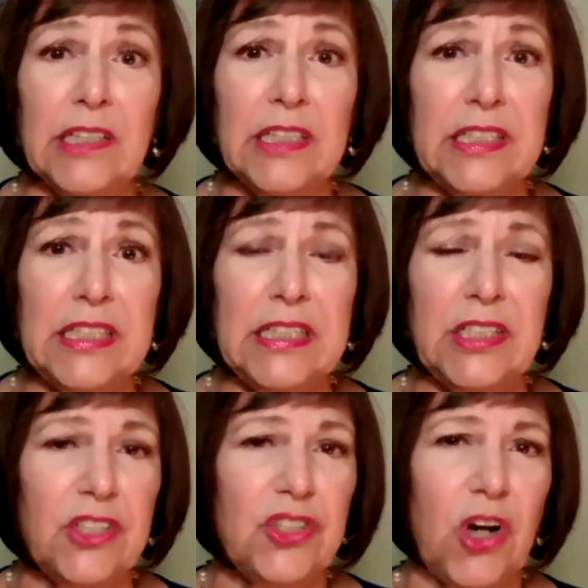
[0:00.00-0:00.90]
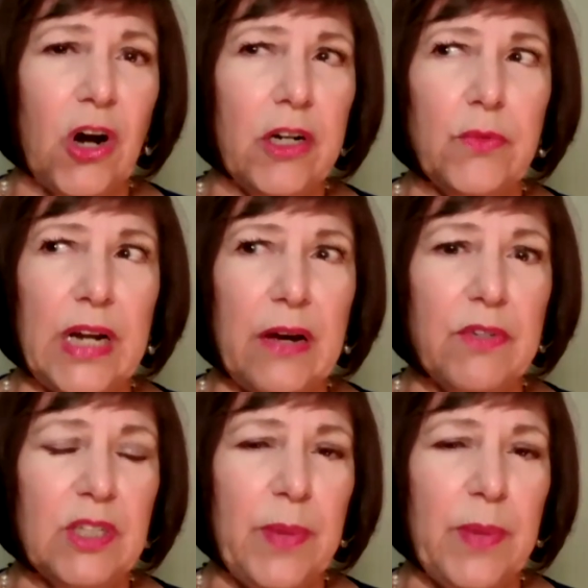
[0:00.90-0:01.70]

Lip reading: illnesses that started when I